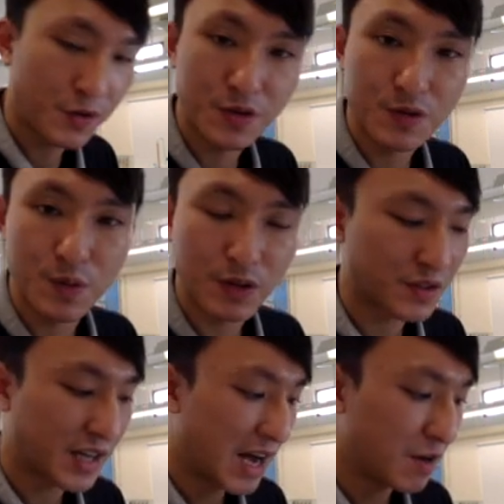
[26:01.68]
you want to
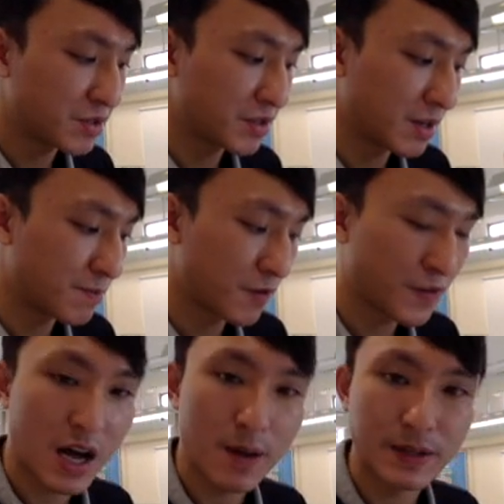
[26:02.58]
count the number of
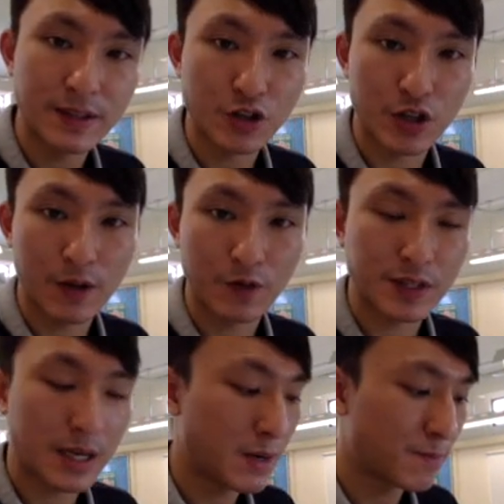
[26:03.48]
carbon, they should have the
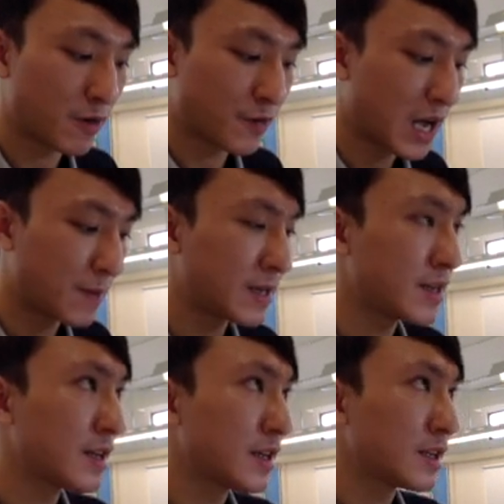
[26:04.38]
same number of carbon.
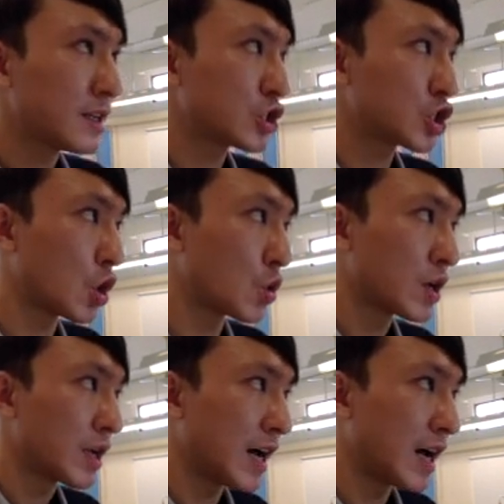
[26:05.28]

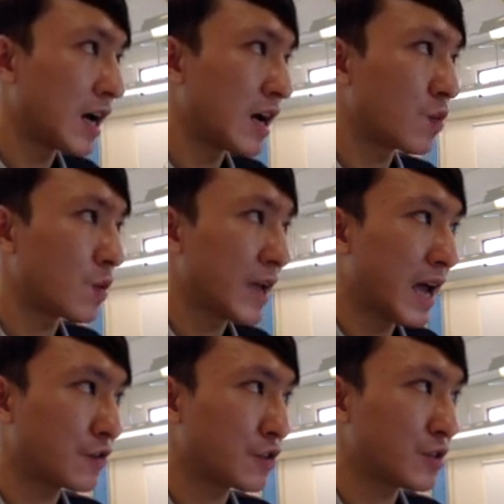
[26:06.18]
So what we
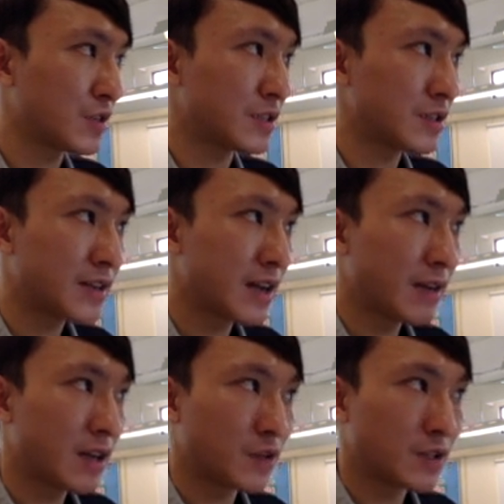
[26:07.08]
have to do is to get
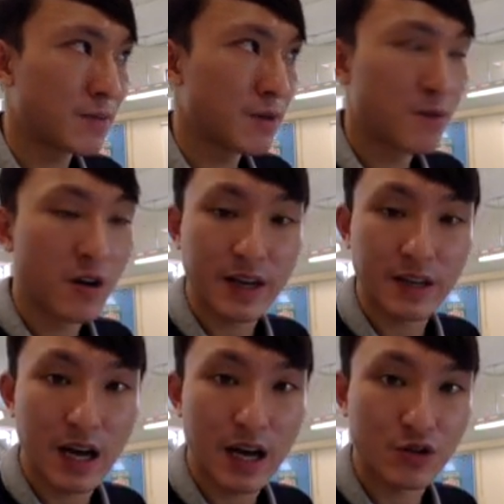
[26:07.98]
rid of the double bond and
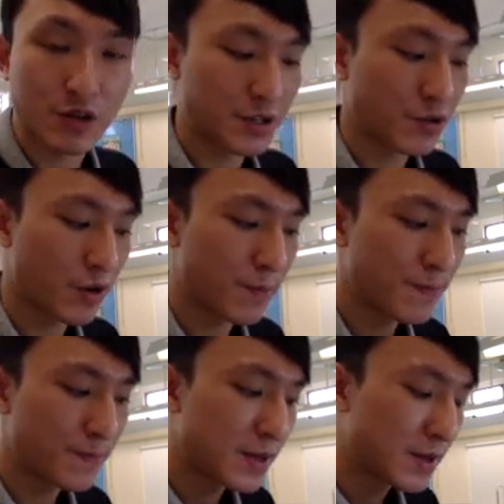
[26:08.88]
the hydroxyl group.
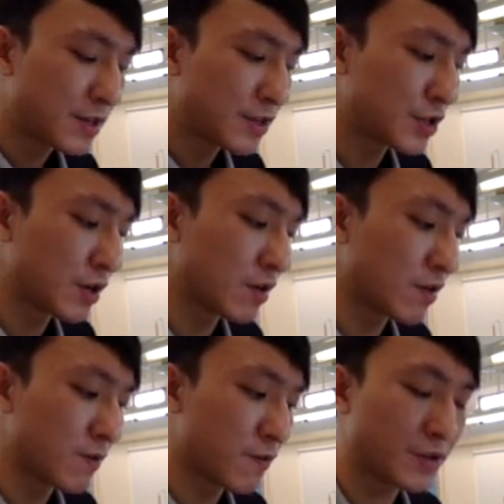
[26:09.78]

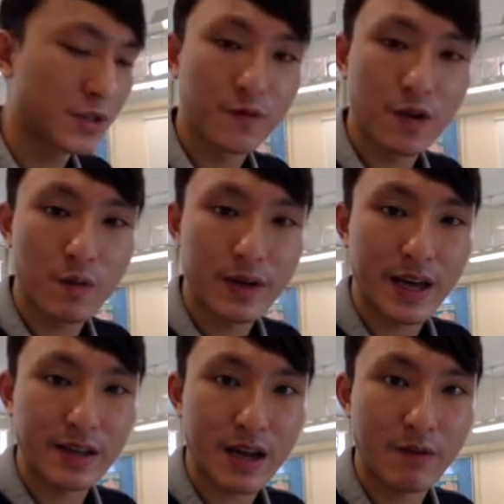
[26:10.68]
So first of all, we
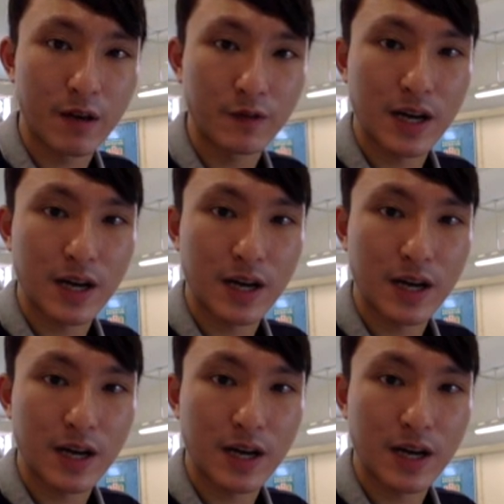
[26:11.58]
can get rid of